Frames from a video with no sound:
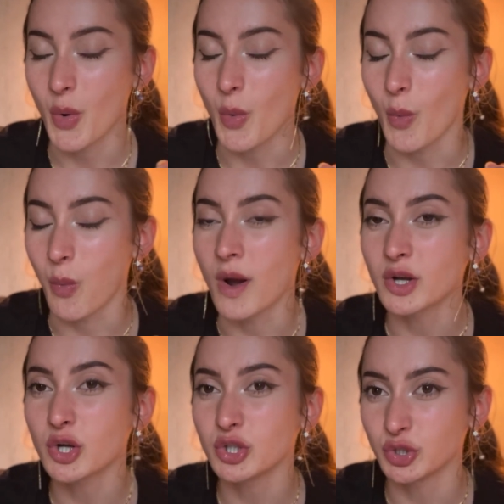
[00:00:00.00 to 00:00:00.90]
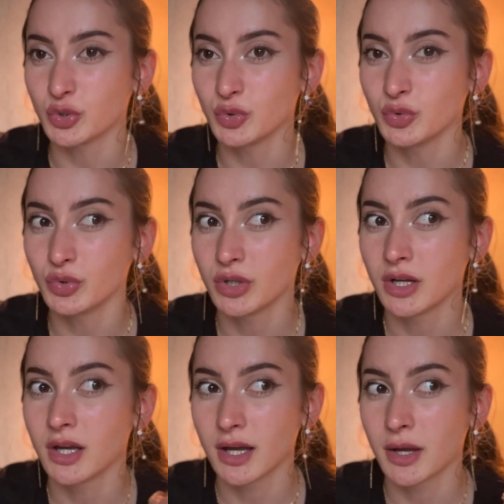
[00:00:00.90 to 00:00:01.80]
What are you
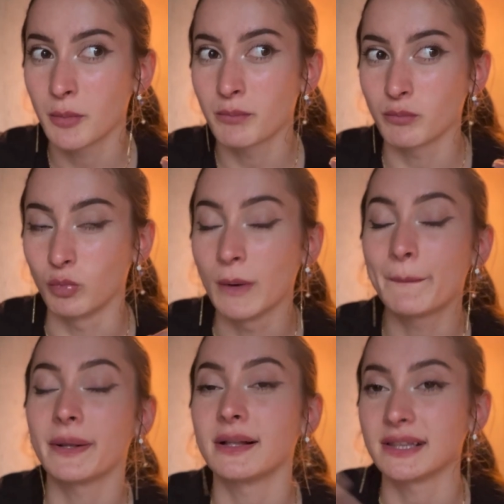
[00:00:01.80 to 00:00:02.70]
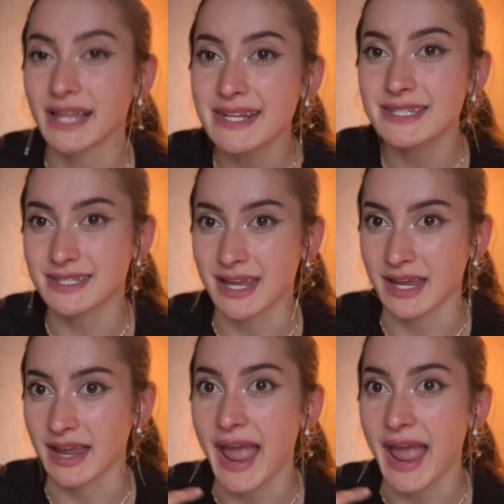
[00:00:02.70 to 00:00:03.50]
replacing